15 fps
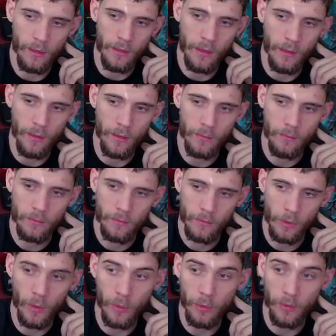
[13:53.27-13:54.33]
another
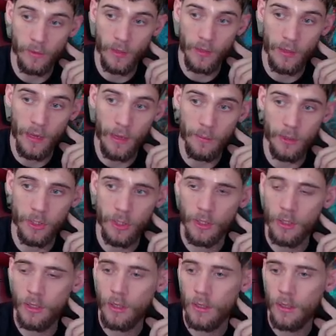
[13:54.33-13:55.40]
20% damage,
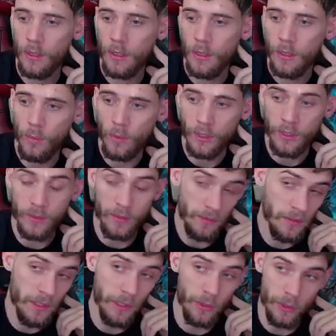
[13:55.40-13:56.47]
which is
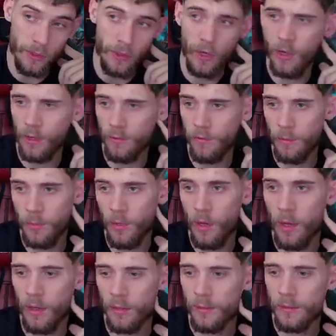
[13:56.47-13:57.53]
still strong if it
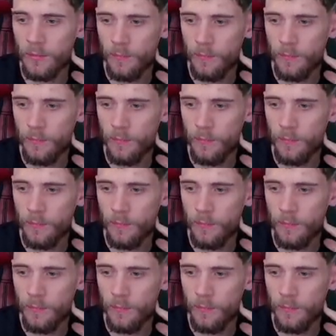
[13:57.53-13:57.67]
procs.